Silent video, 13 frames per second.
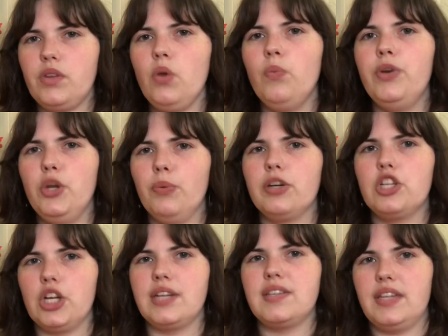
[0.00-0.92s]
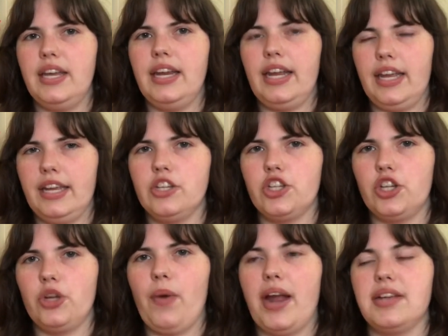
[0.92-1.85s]
when you were just getting
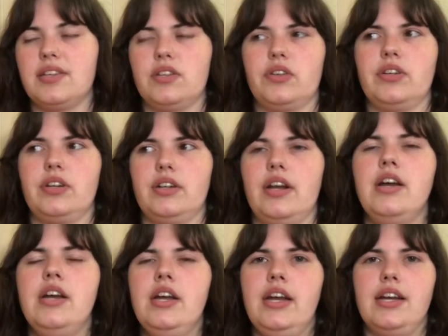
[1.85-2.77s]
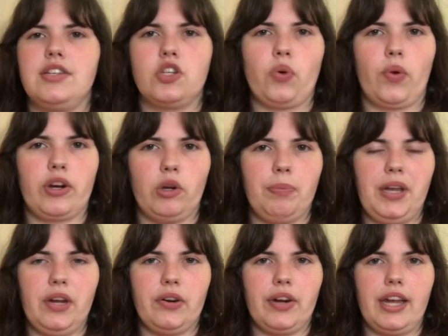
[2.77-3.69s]
into a certain historical
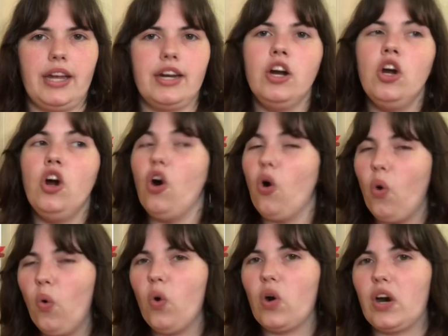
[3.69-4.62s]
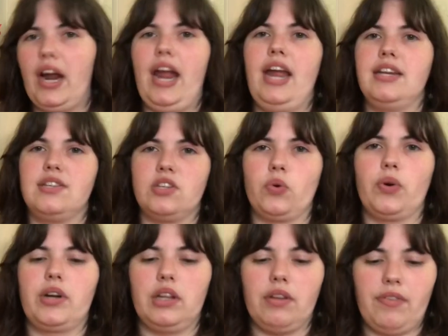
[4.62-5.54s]
period or a
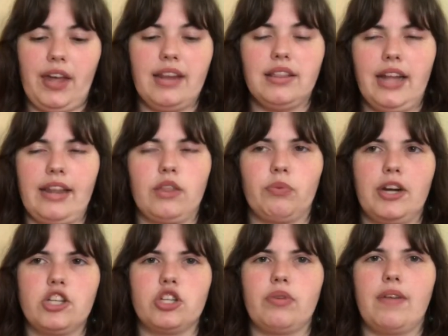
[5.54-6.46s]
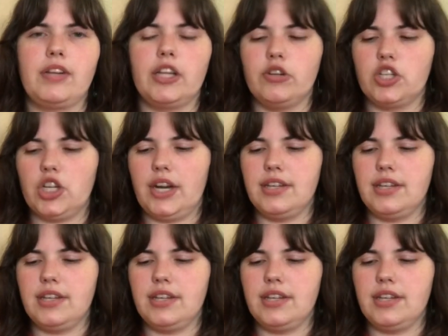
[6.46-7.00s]
historical event like the Russian Revolution.